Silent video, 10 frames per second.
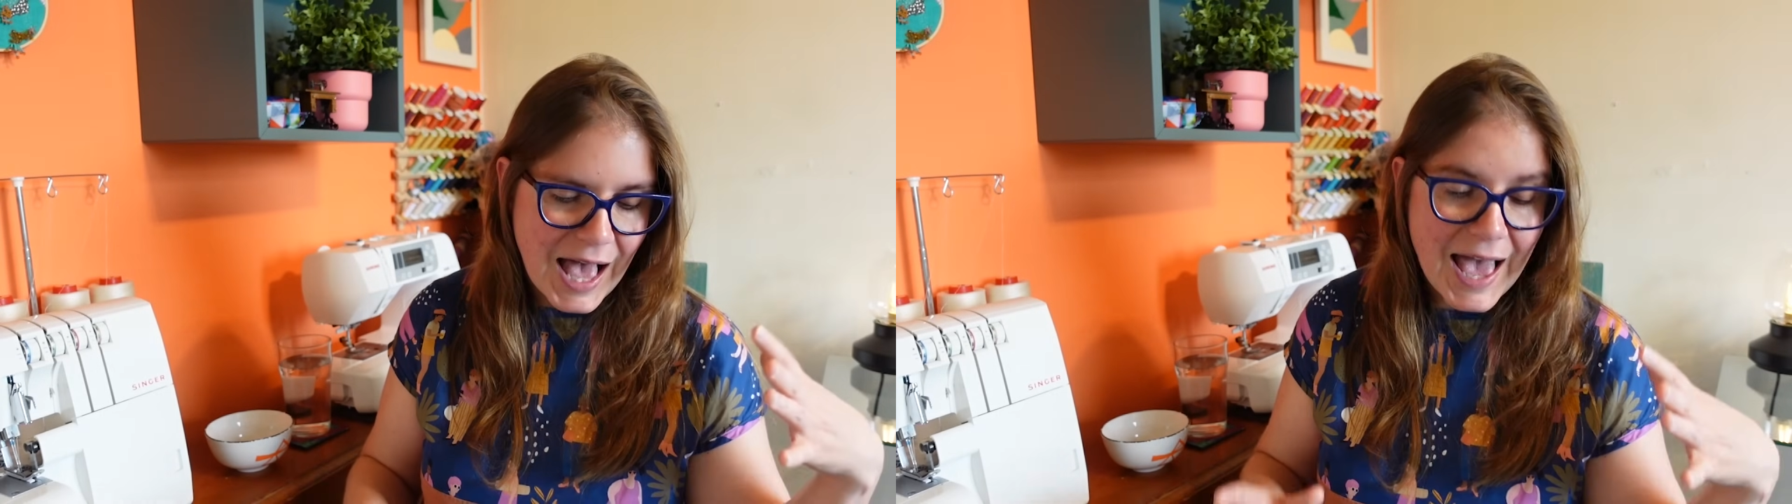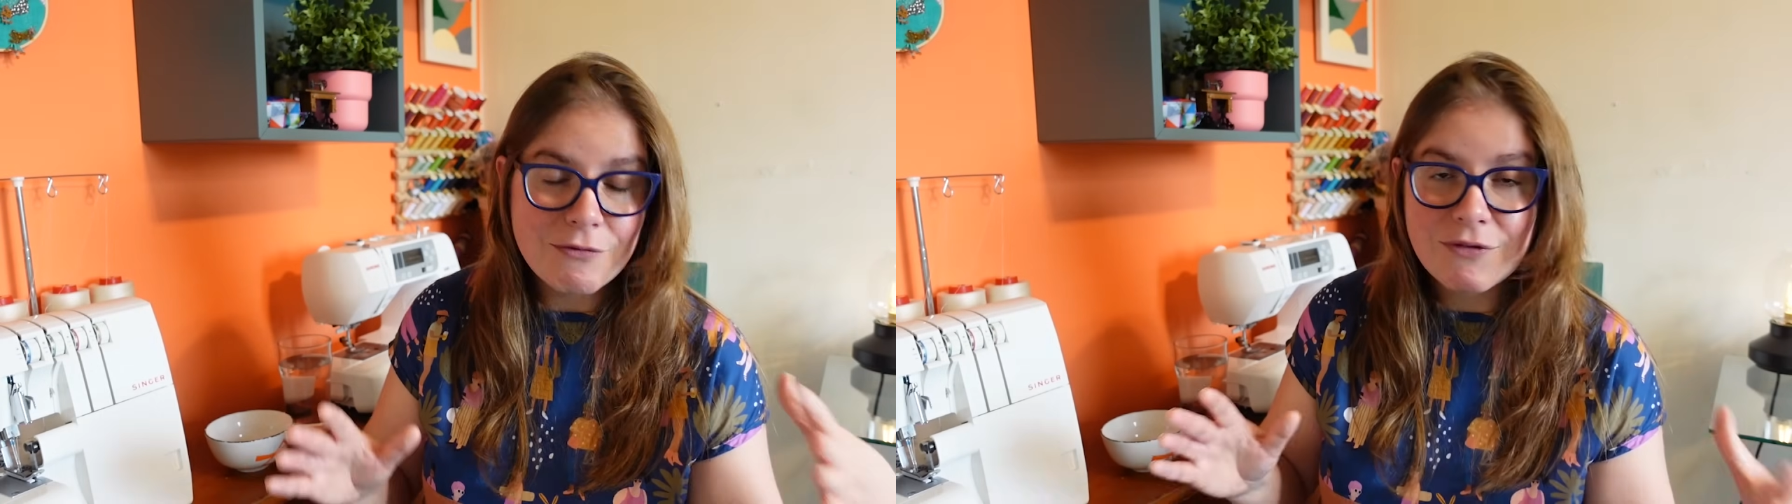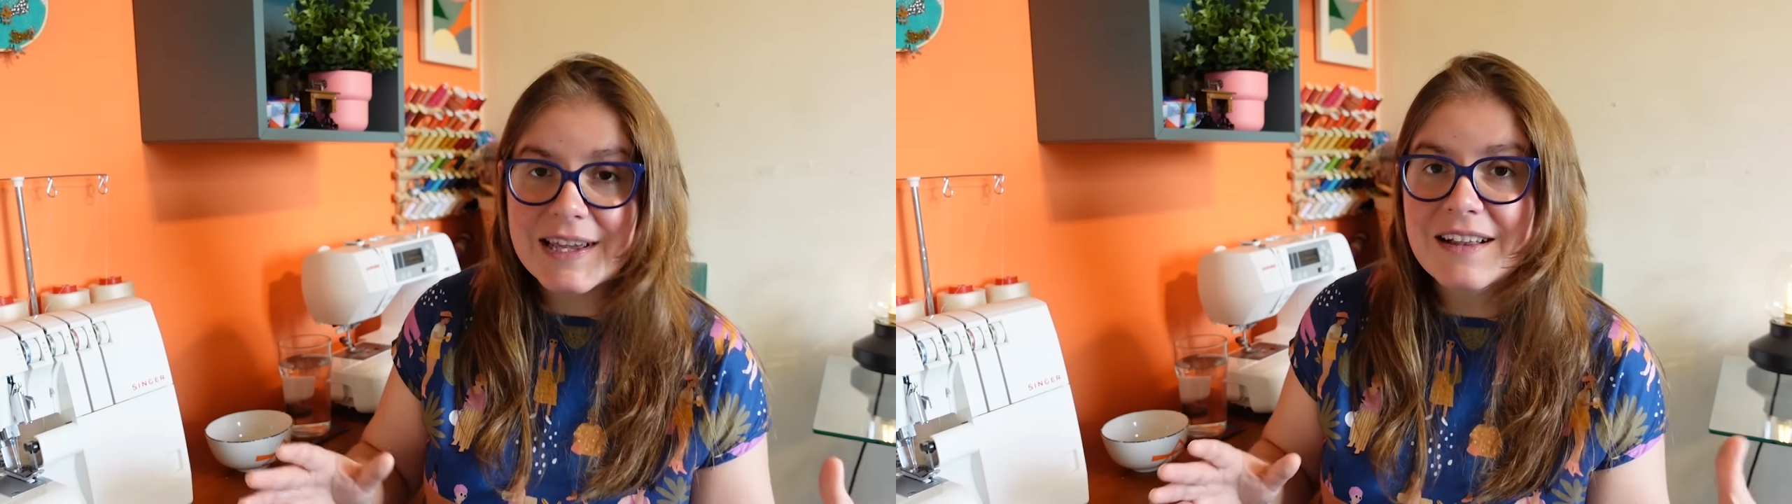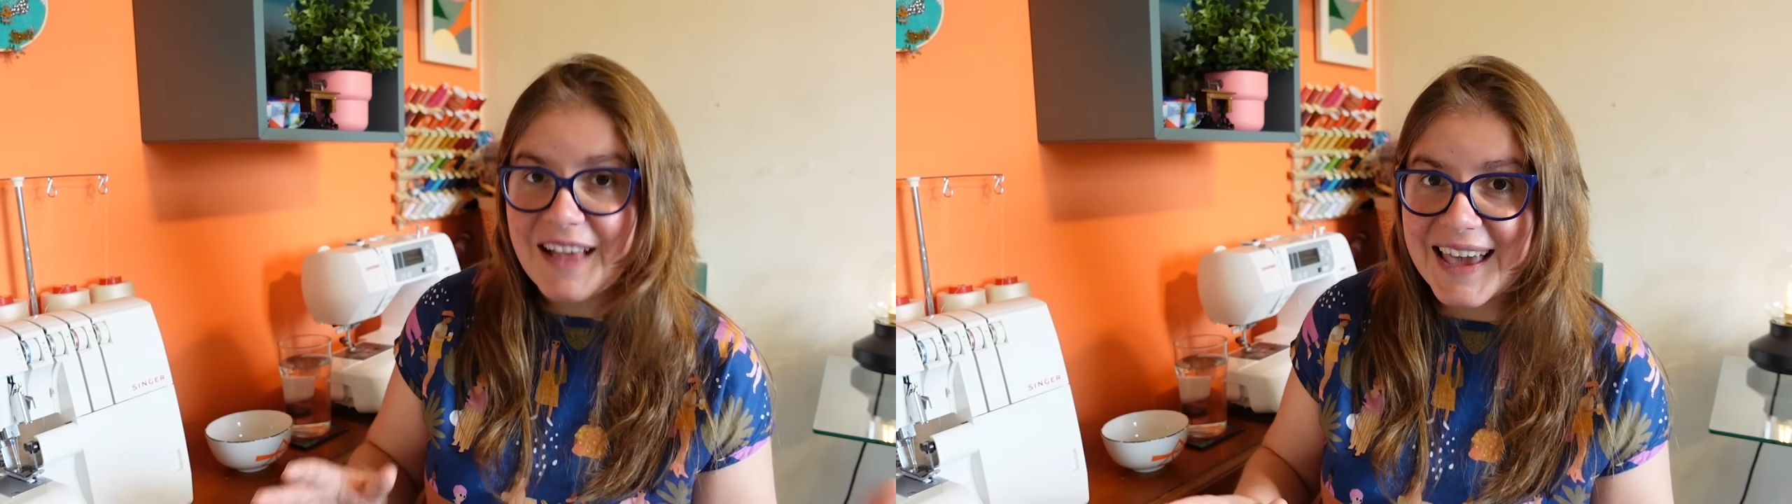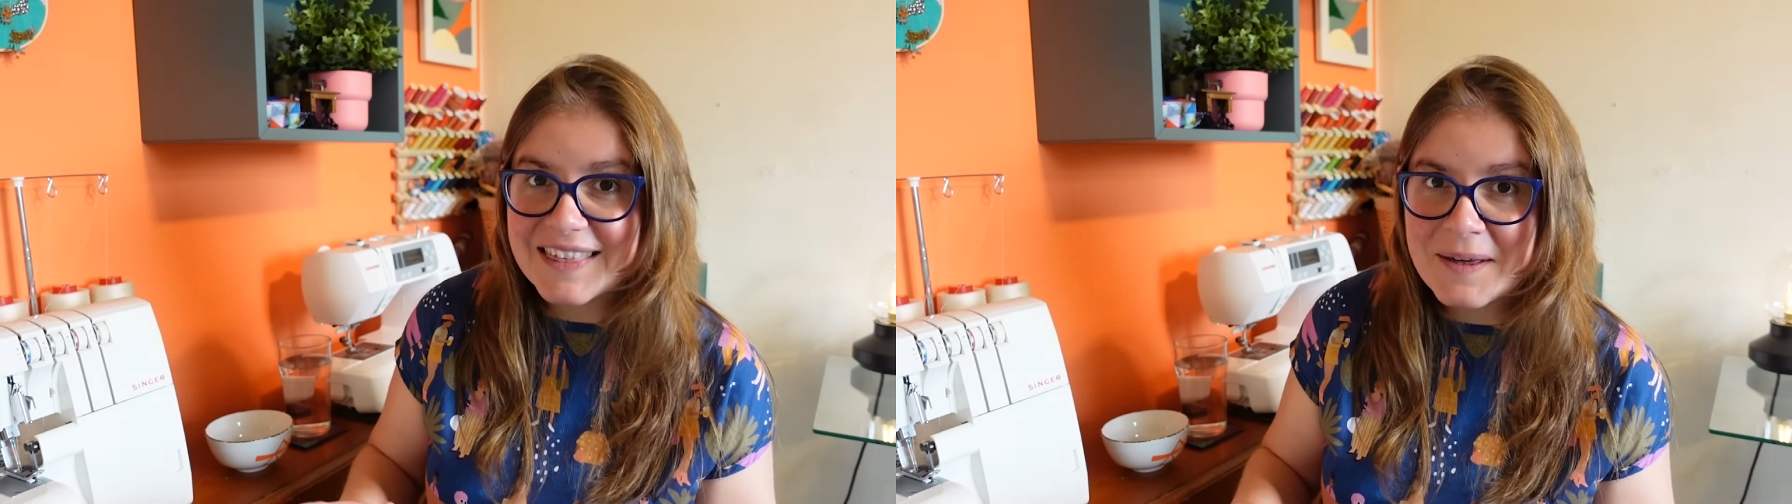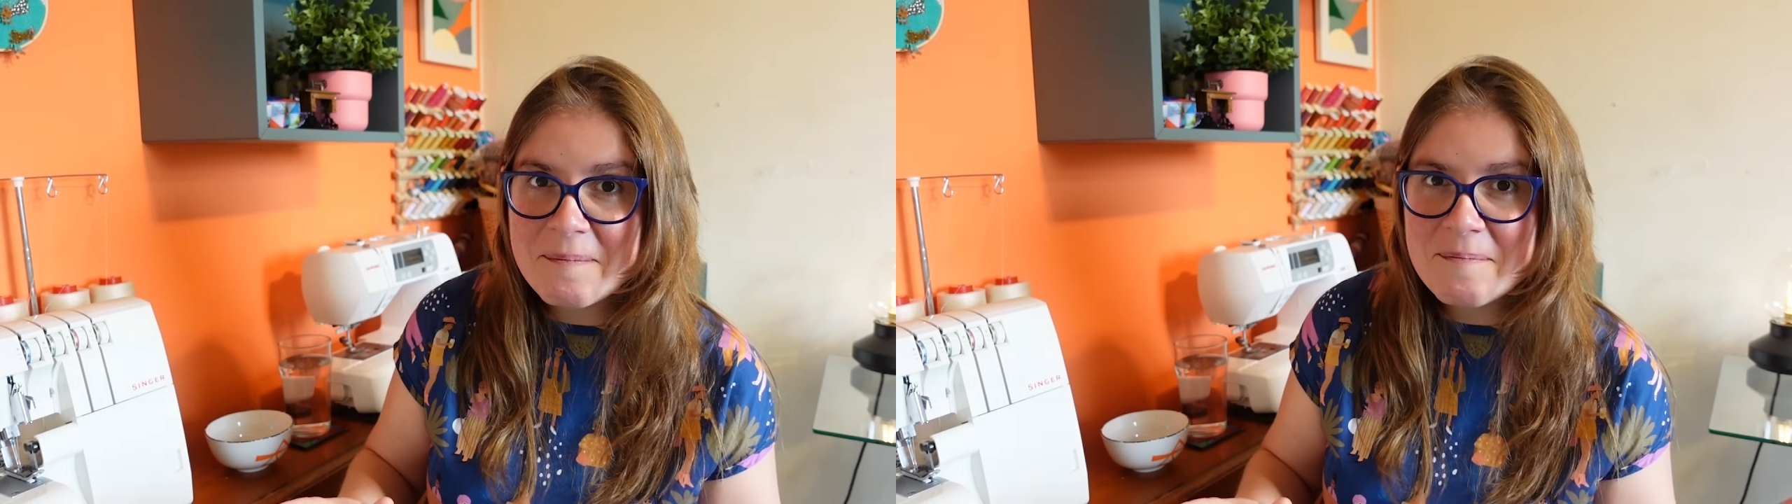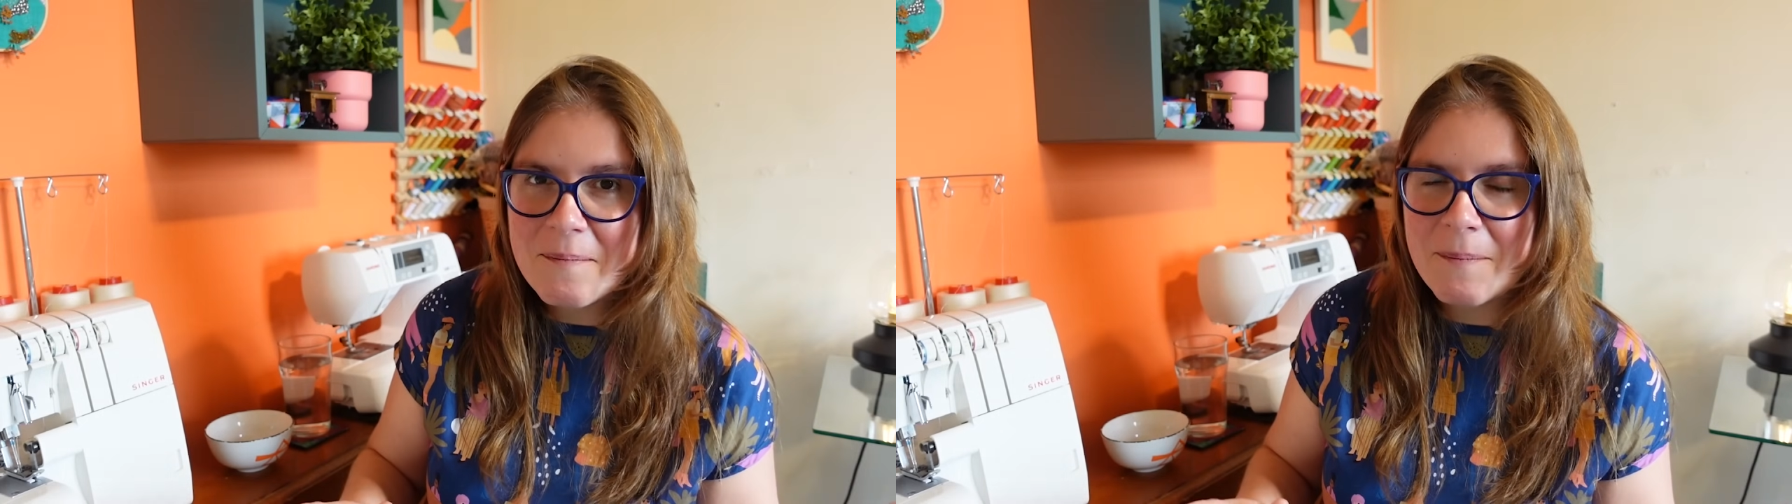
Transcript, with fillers: I really like them,